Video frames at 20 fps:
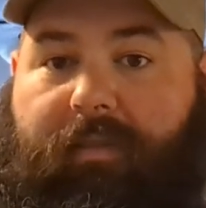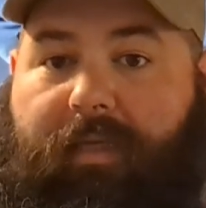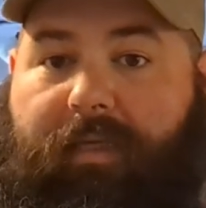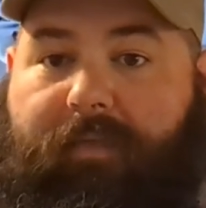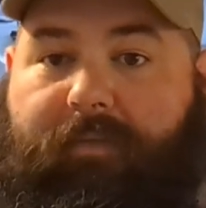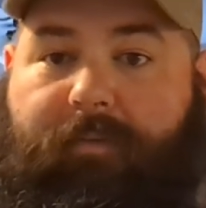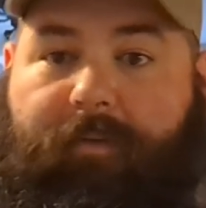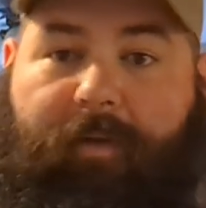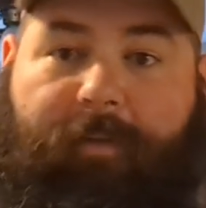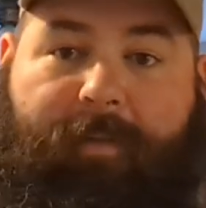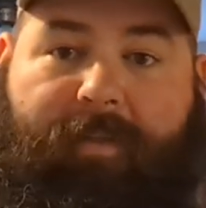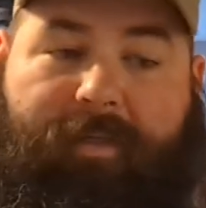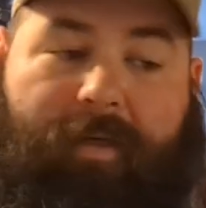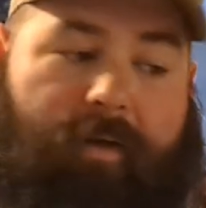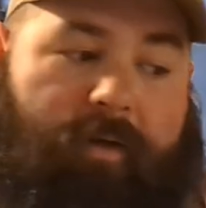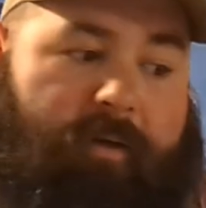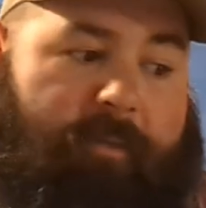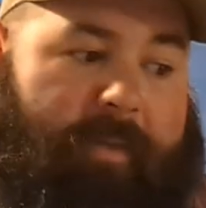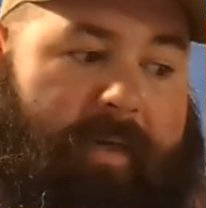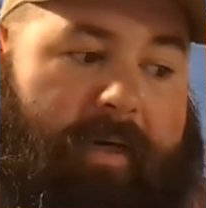that's what I'm gonna
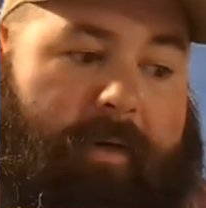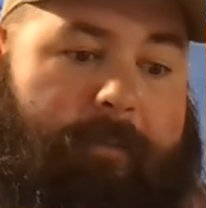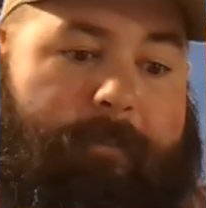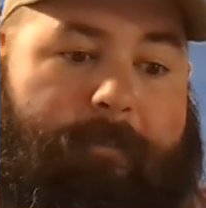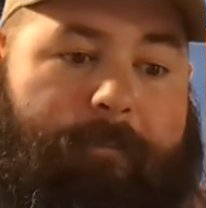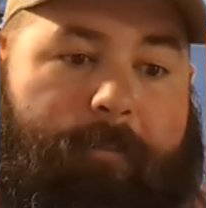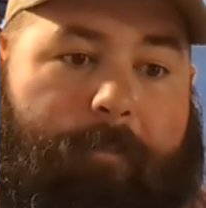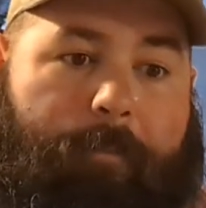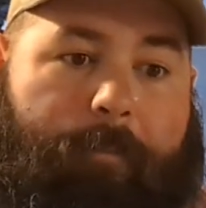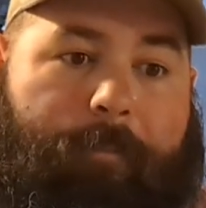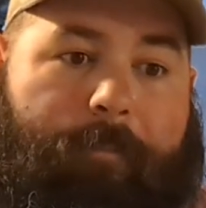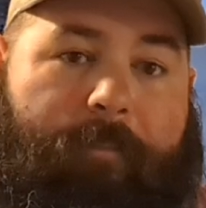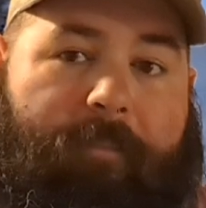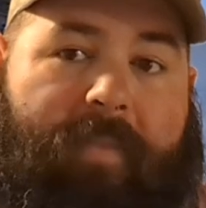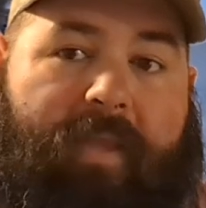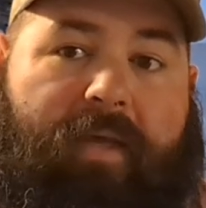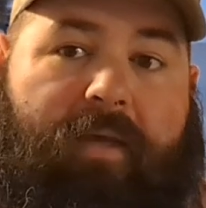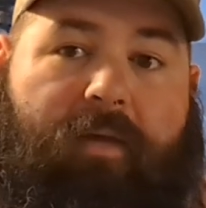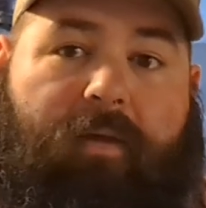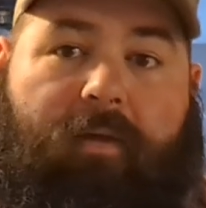talk about.
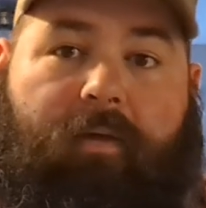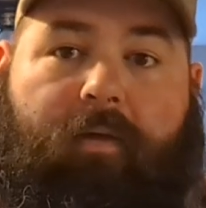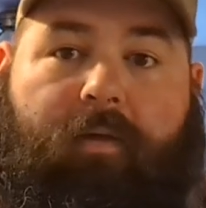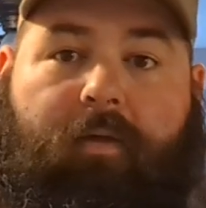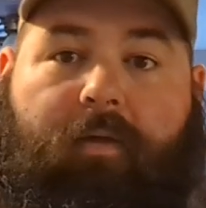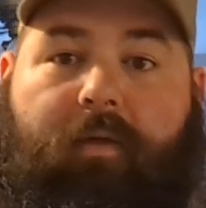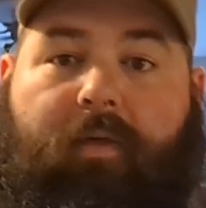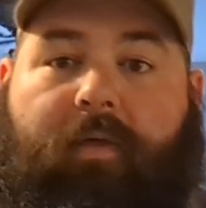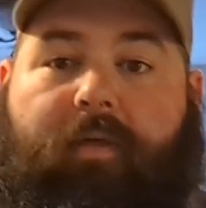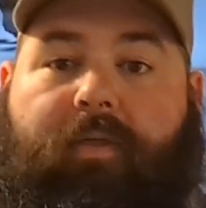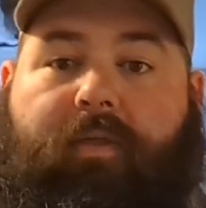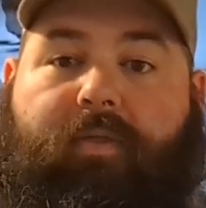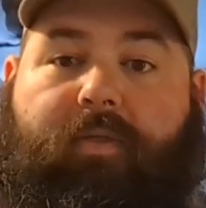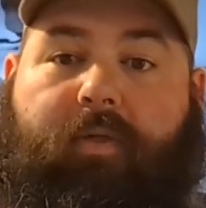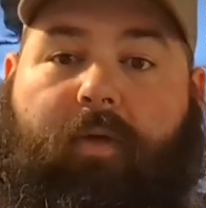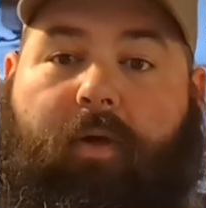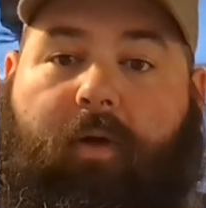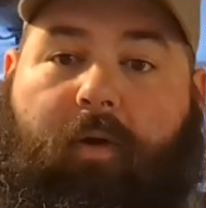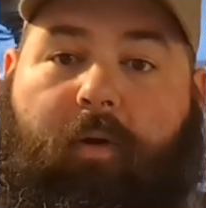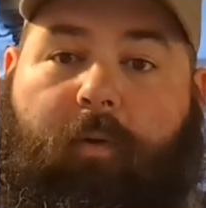
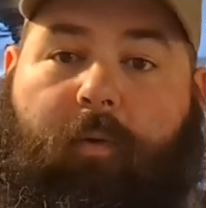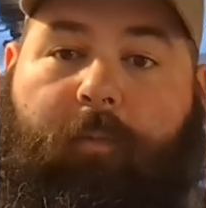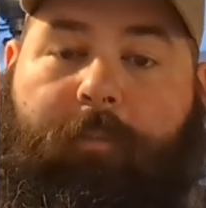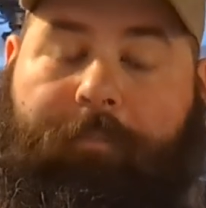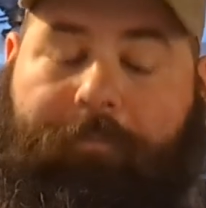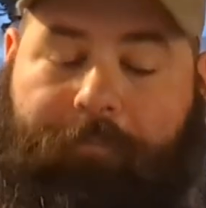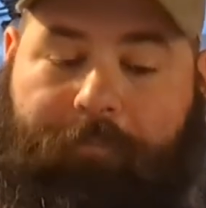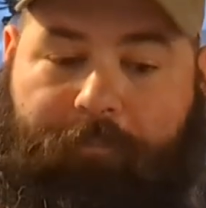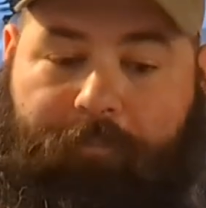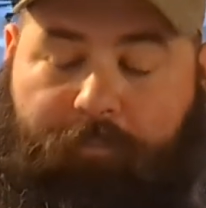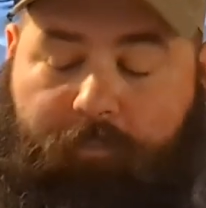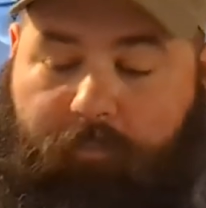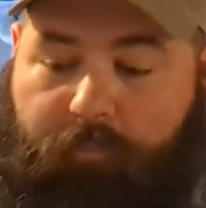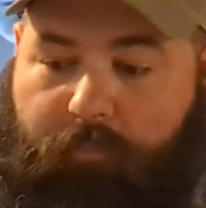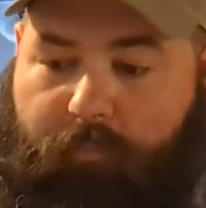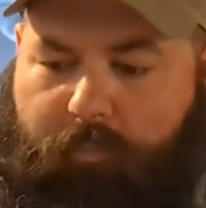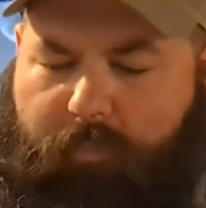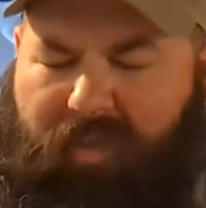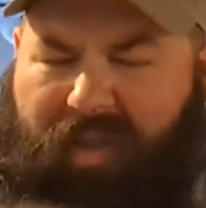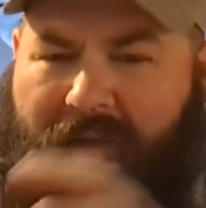So,
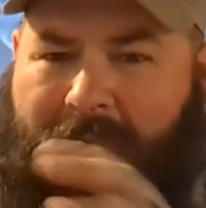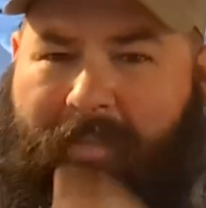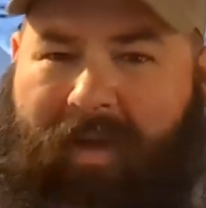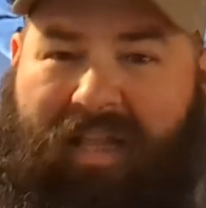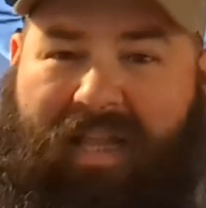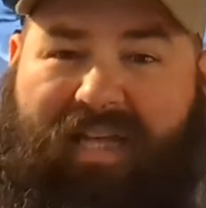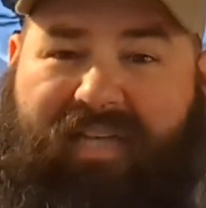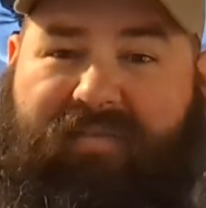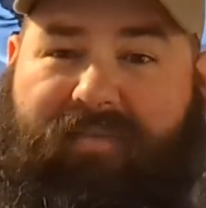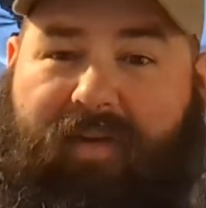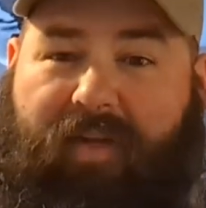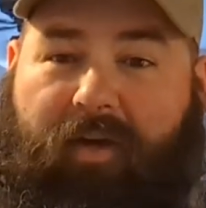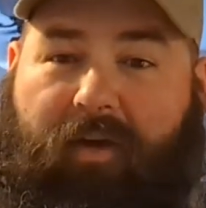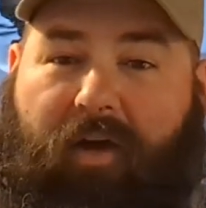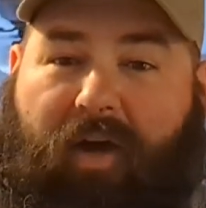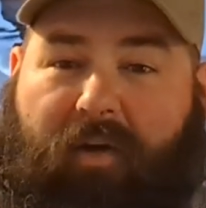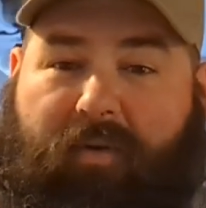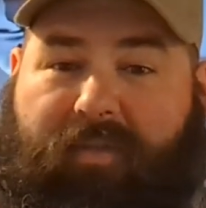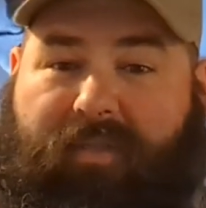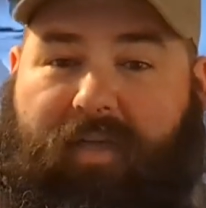my last
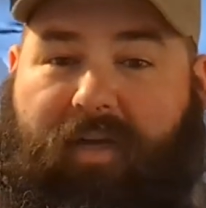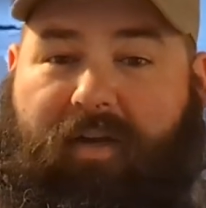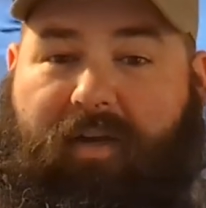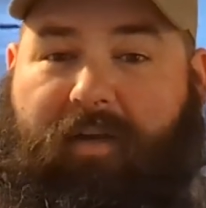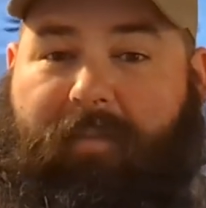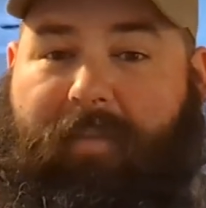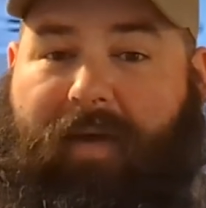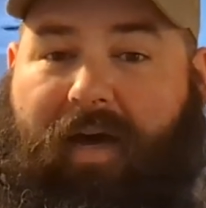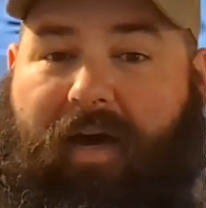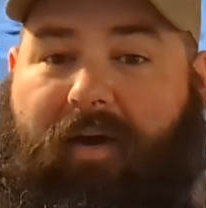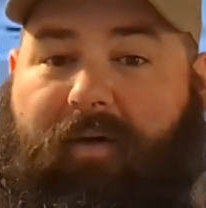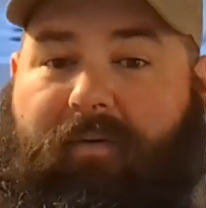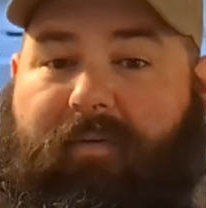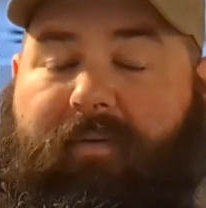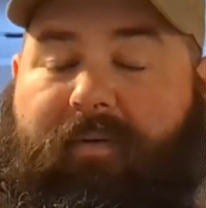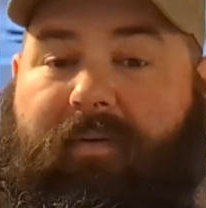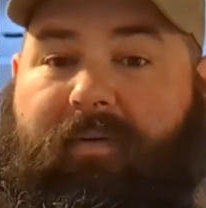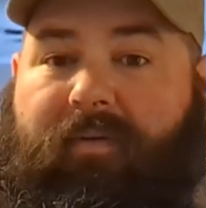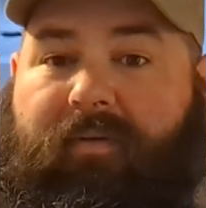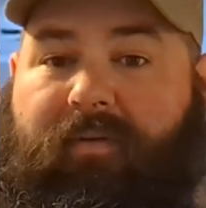video, I was talking
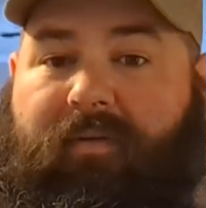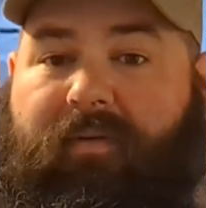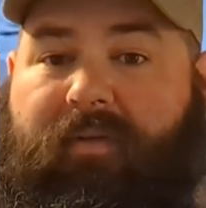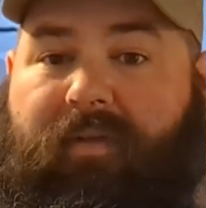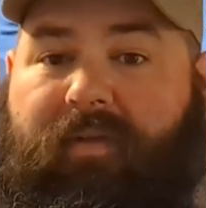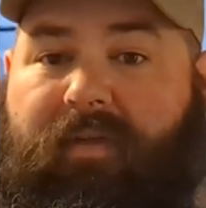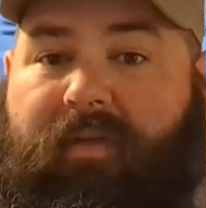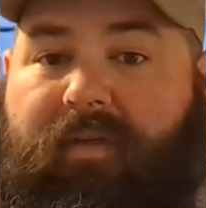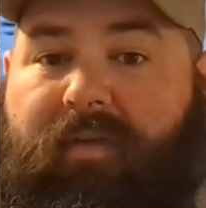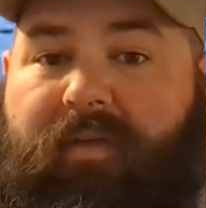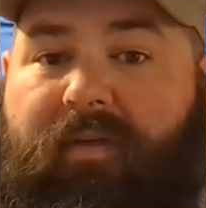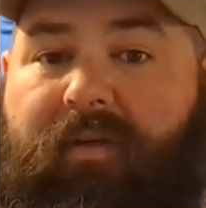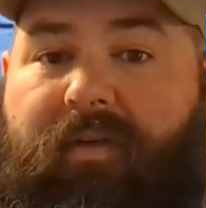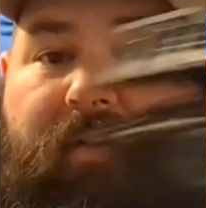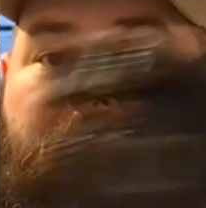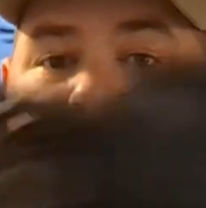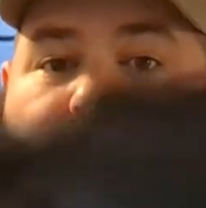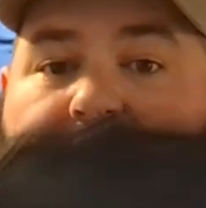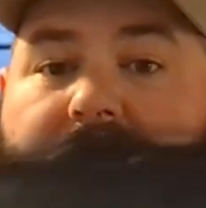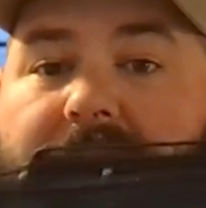about
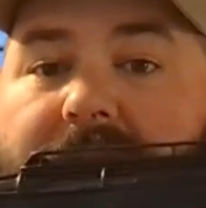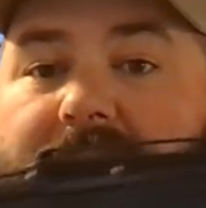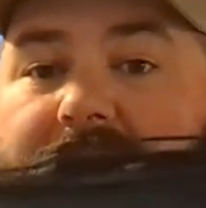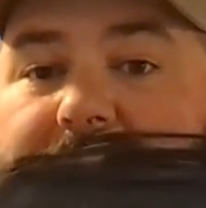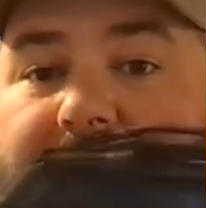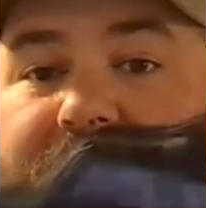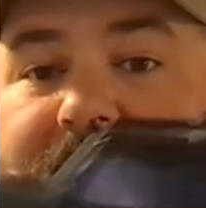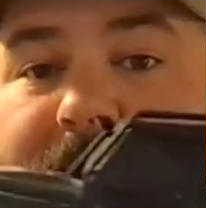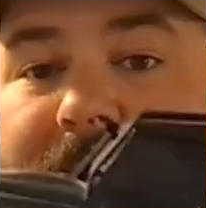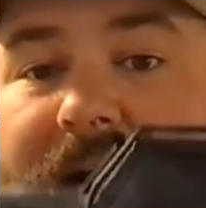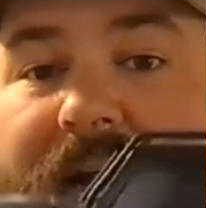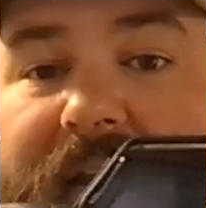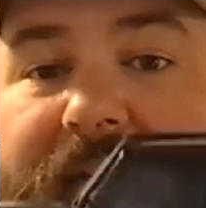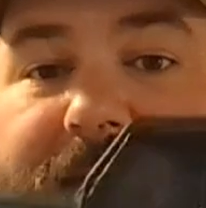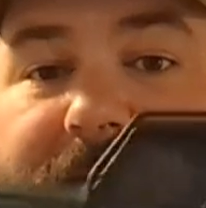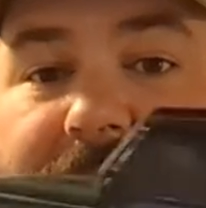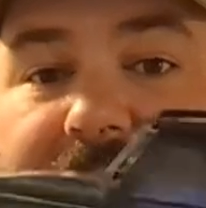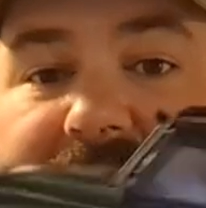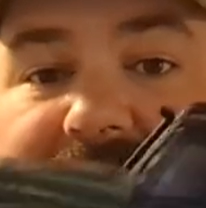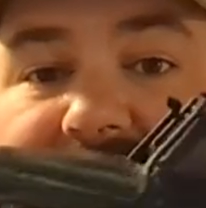the custom
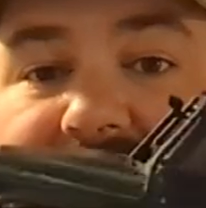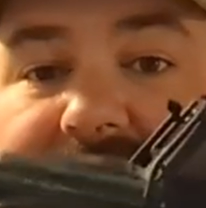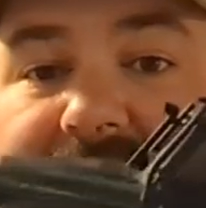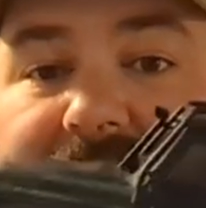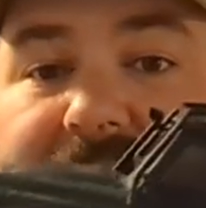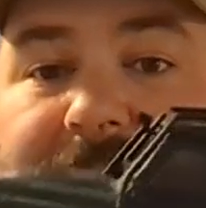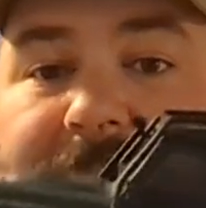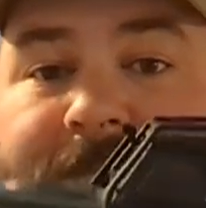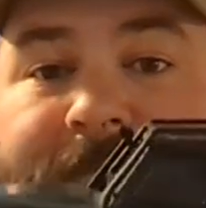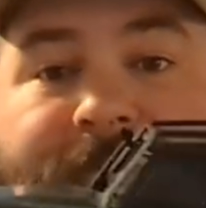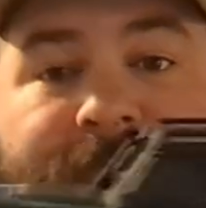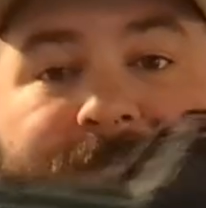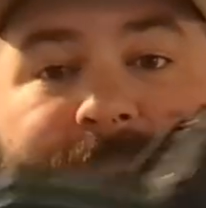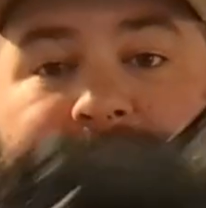body for this thing.